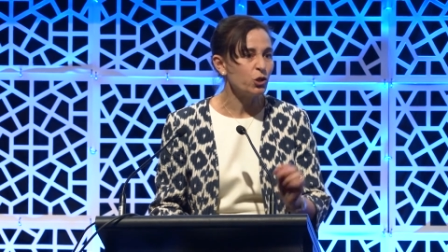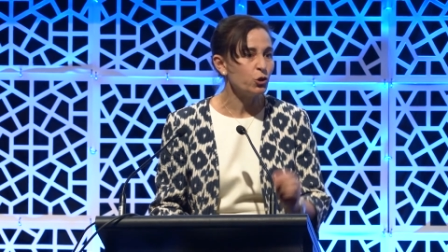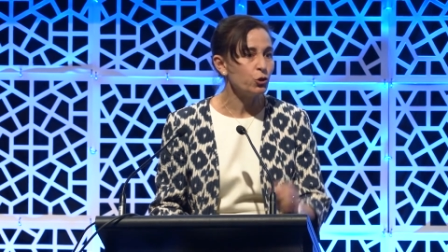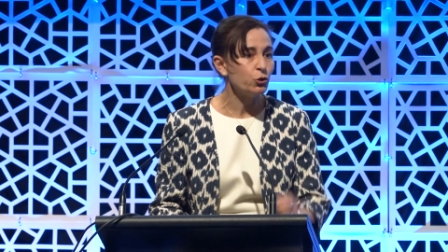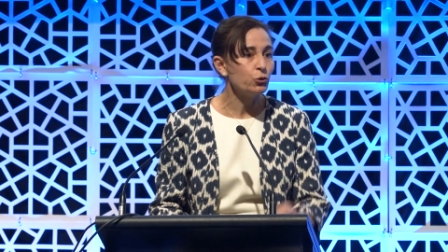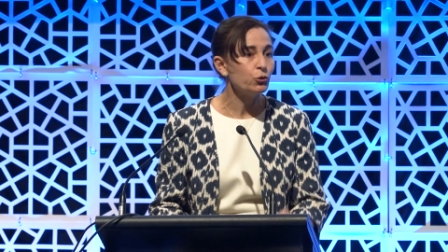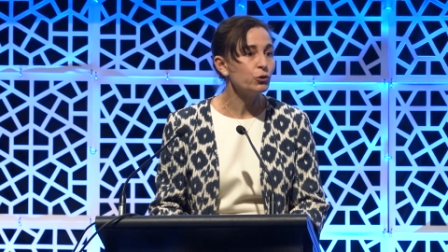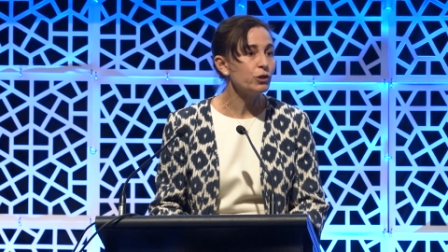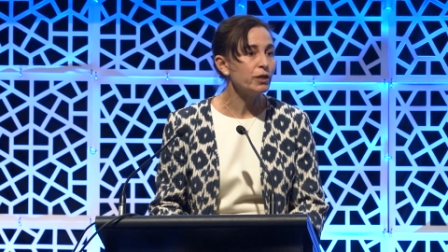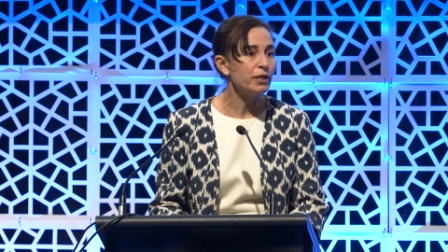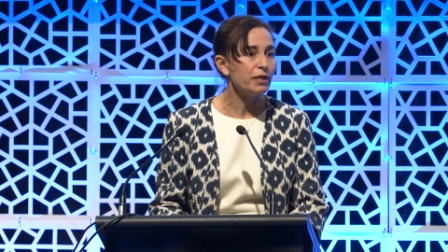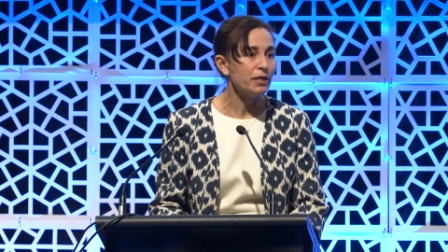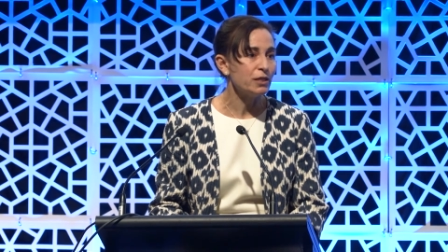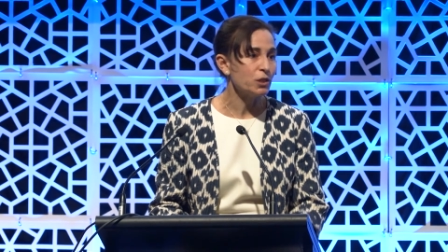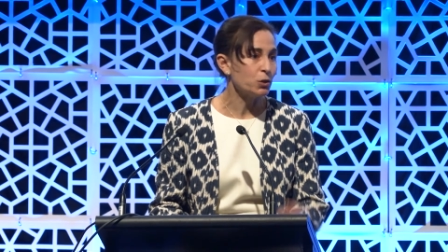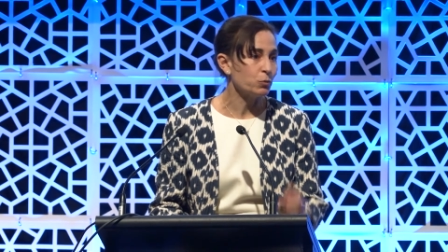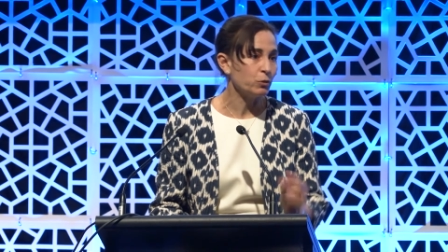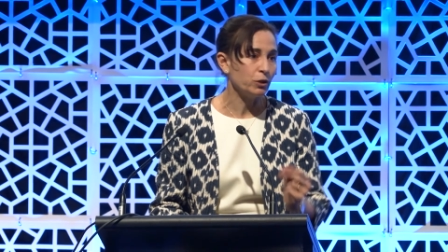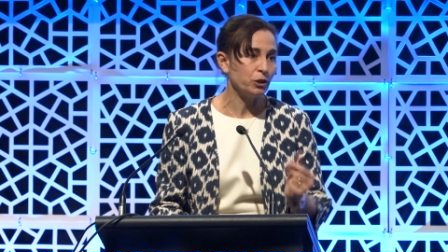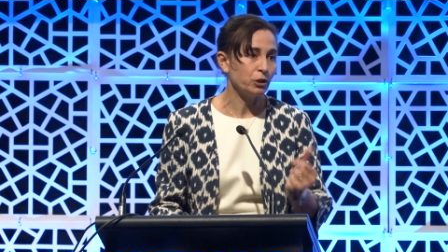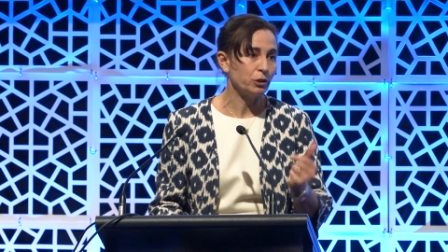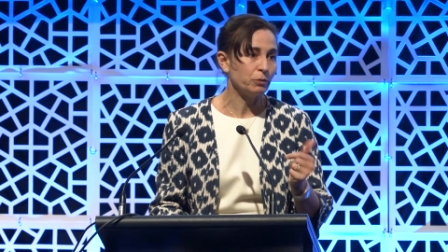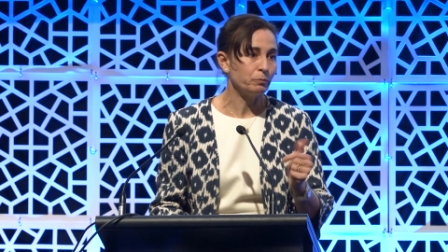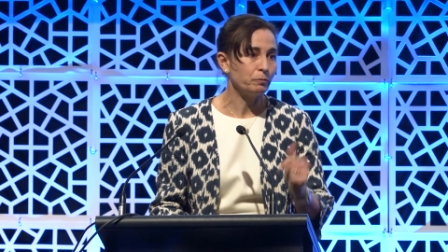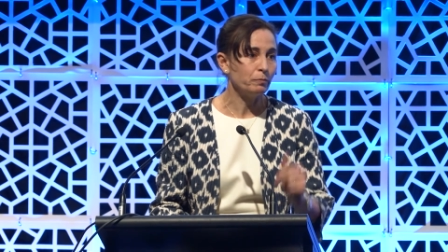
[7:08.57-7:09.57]
2 years,
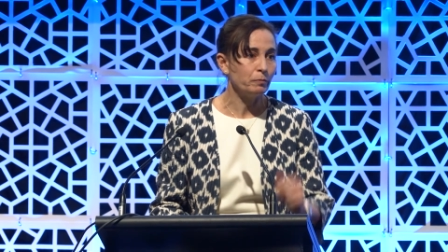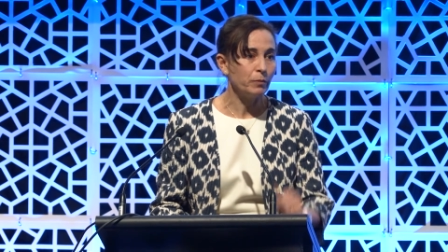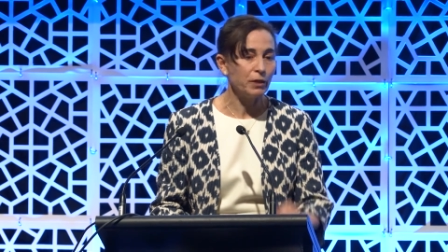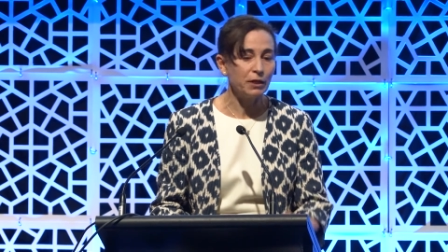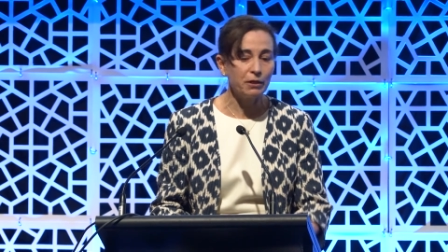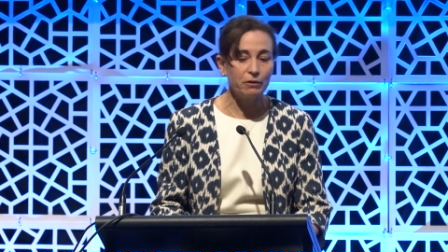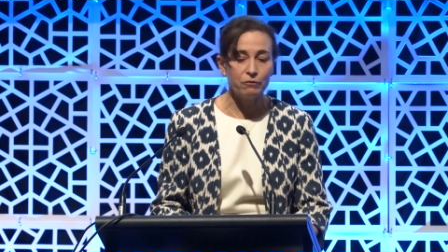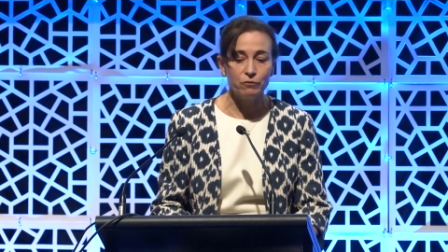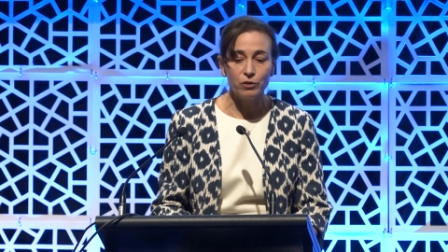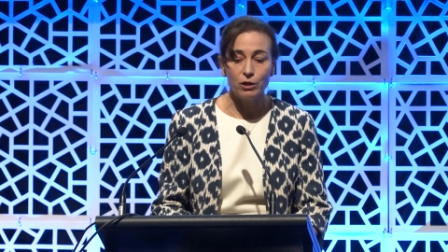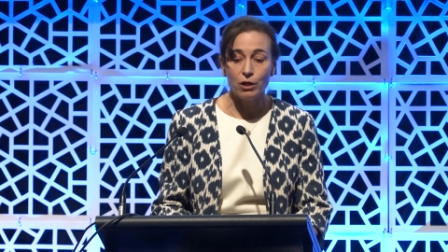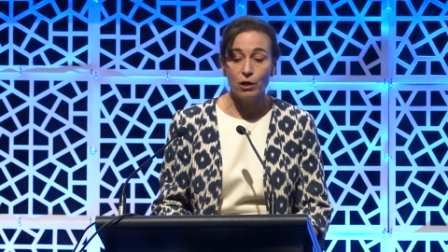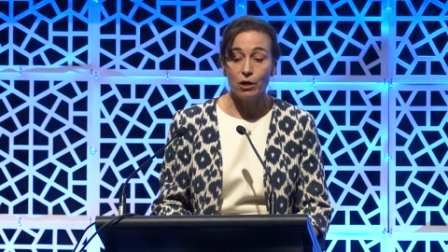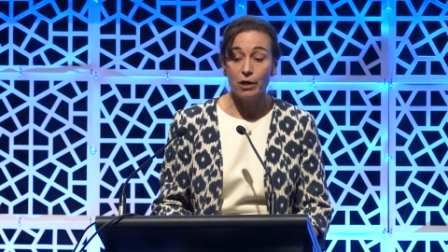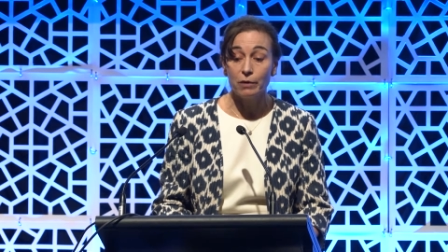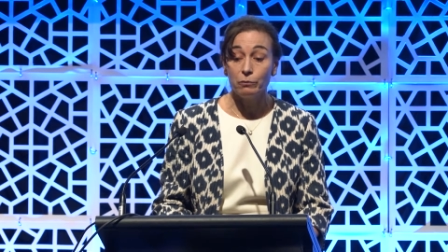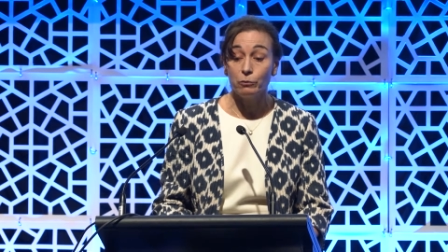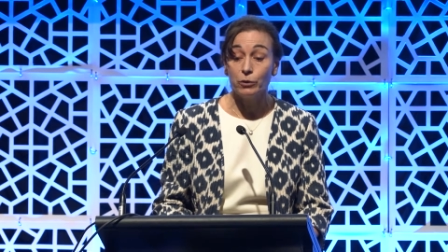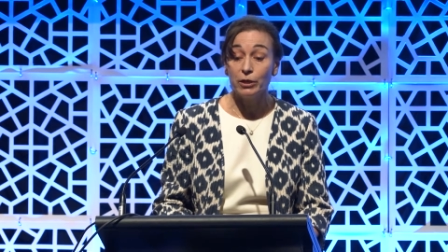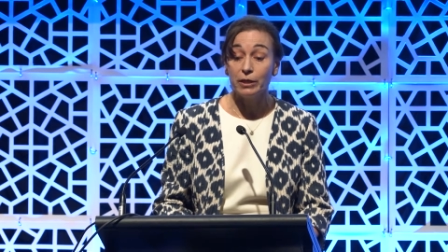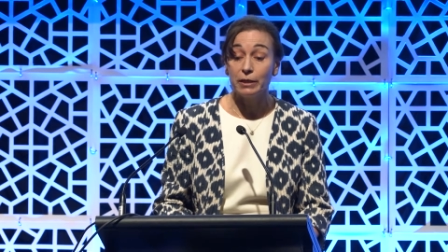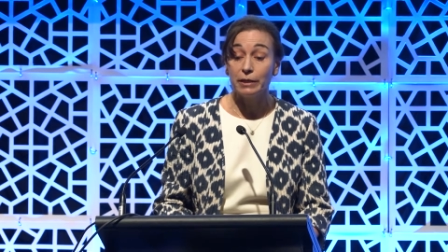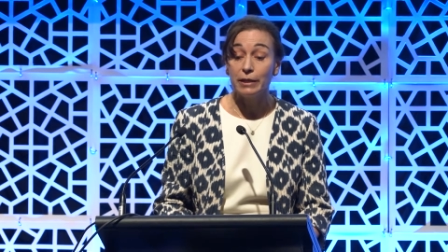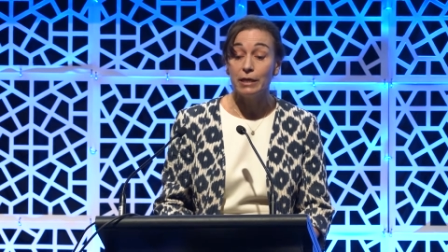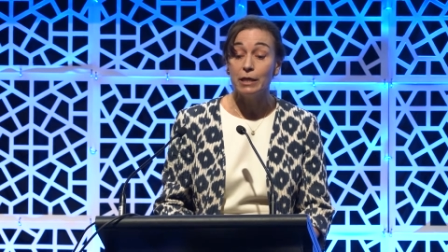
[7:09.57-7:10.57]
which blink of an eye,
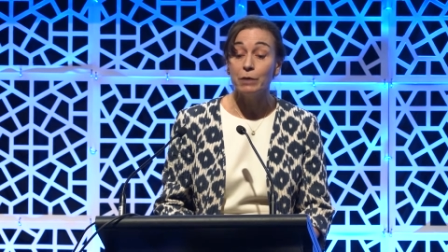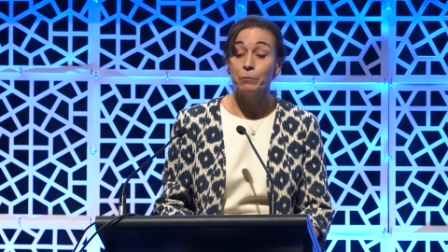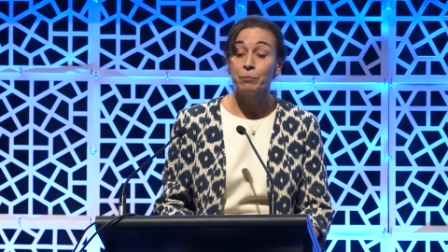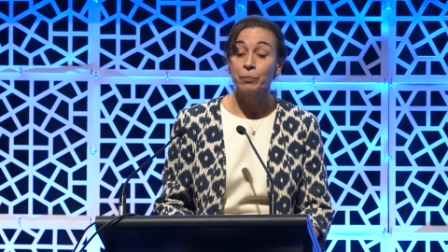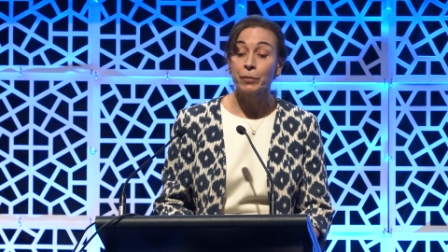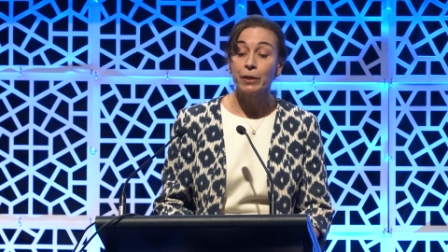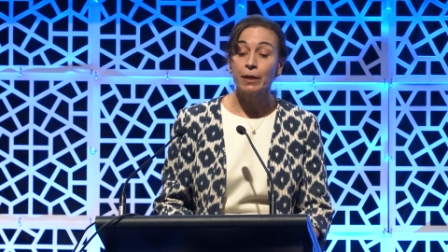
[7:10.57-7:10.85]
really.